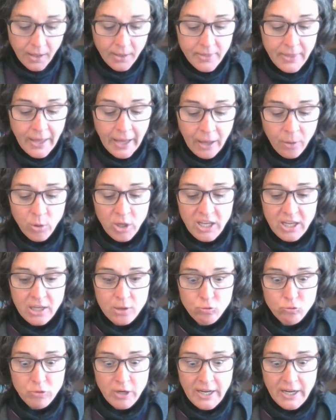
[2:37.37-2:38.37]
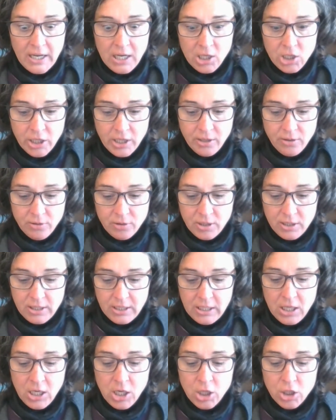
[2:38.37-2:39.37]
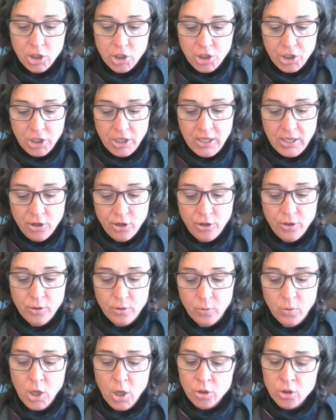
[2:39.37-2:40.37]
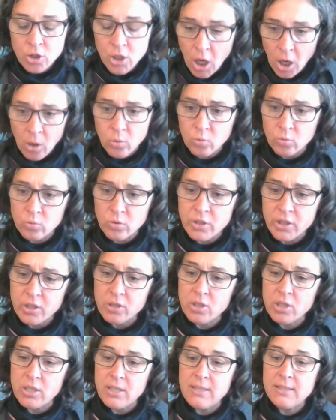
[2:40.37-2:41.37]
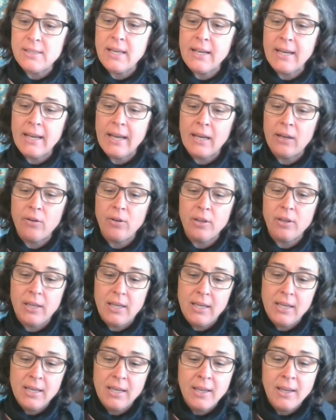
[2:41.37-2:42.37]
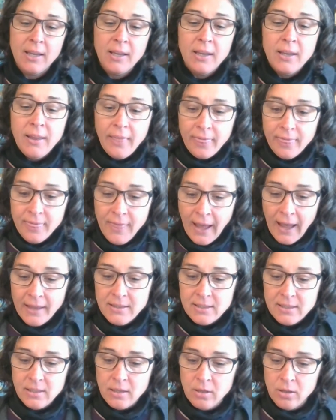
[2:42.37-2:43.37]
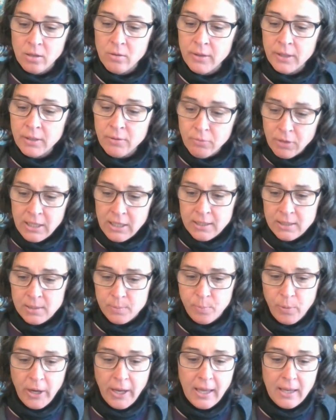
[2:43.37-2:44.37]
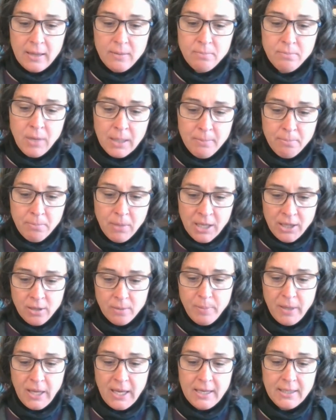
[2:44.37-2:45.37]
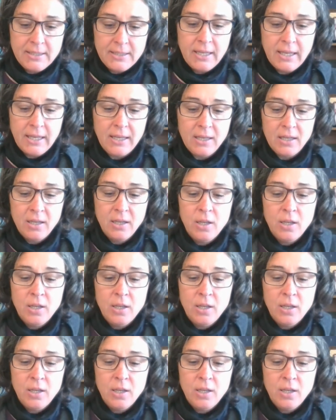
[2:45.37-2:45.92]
That would enrage Kirsty, she knew. "Don't!" she said angrily. "That's Uncle Enrique's bread. My mother baked it."